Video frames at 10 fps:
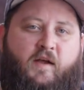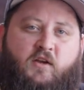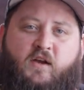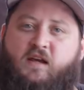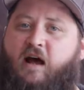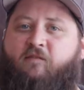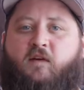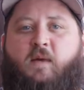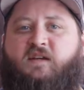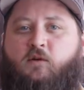And you can
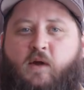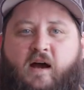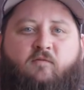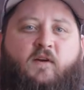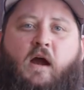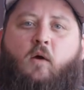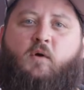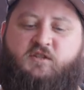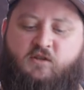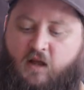definitely mess around and figure out
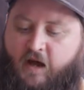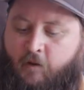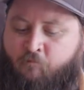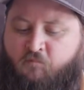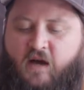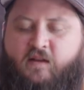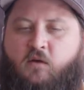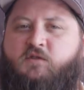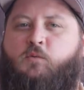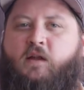what you like. I think
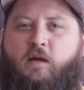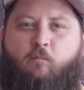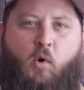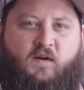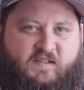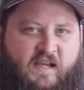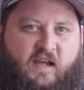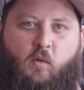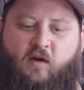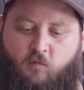what's really important to
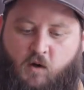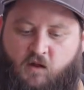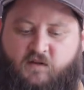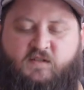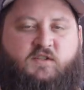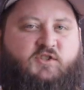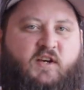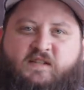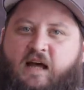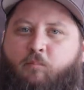take away from all of this is
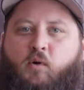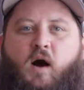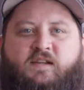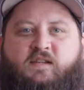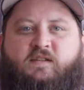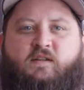just that process